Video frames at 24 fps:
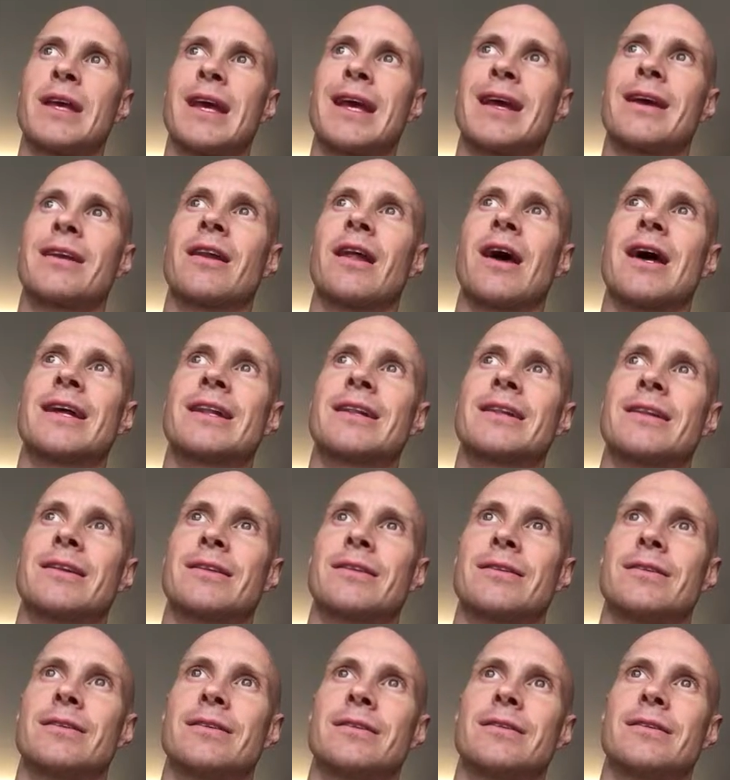
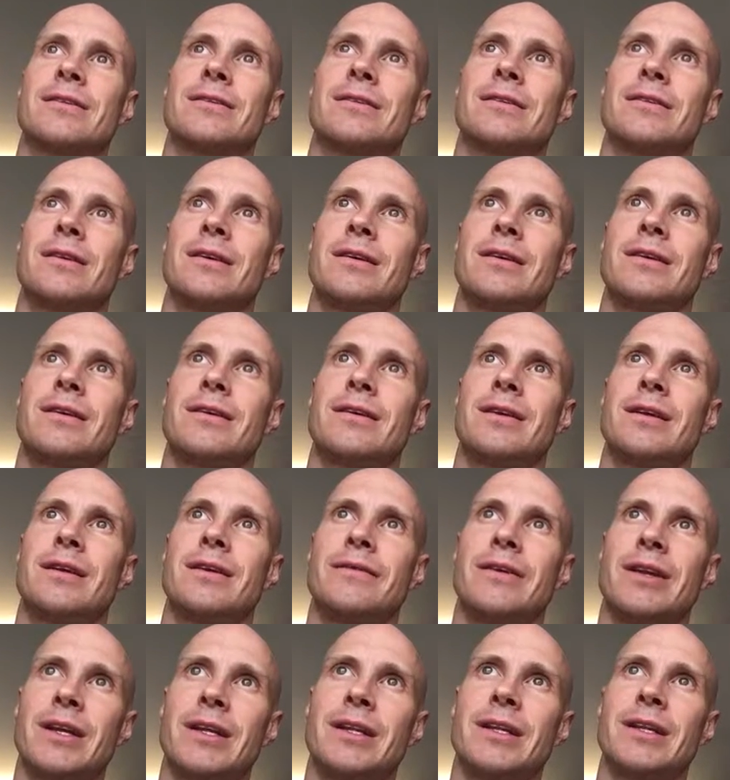enlightened
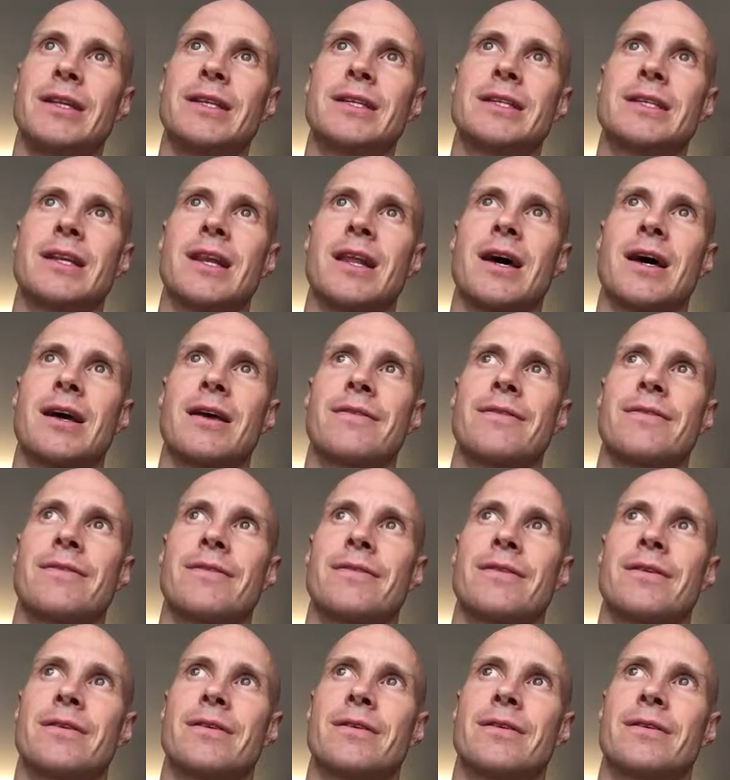even in this
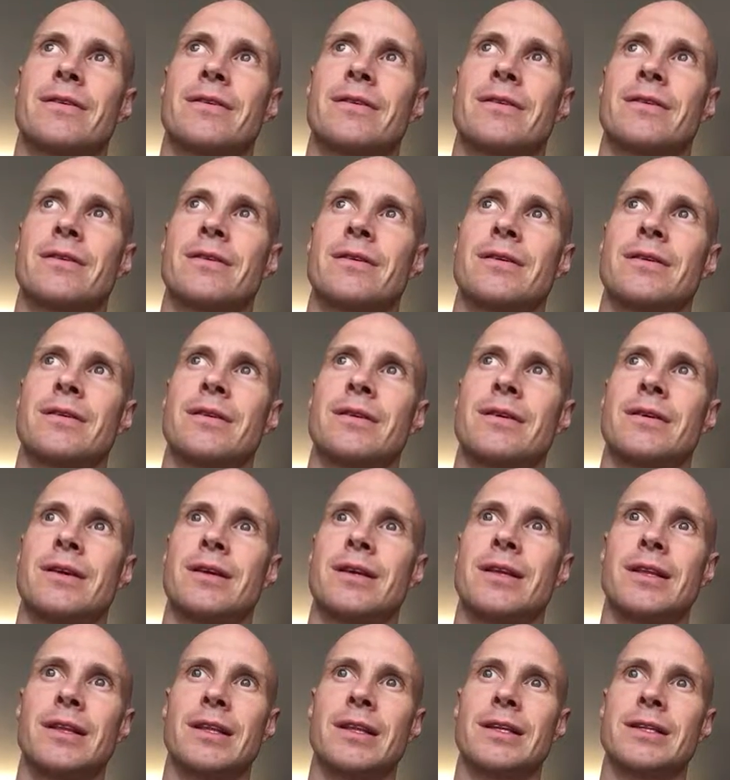life,
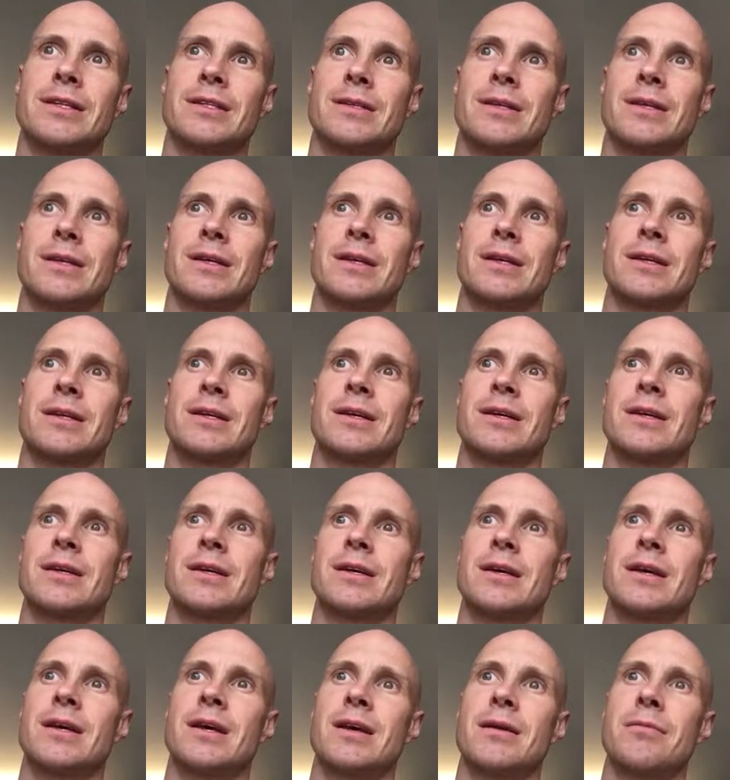in this
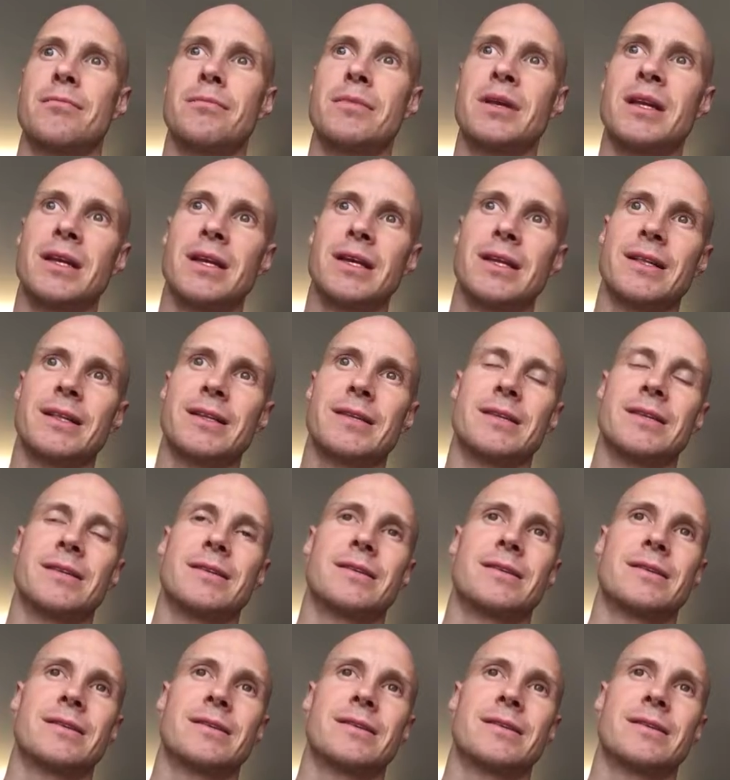minute.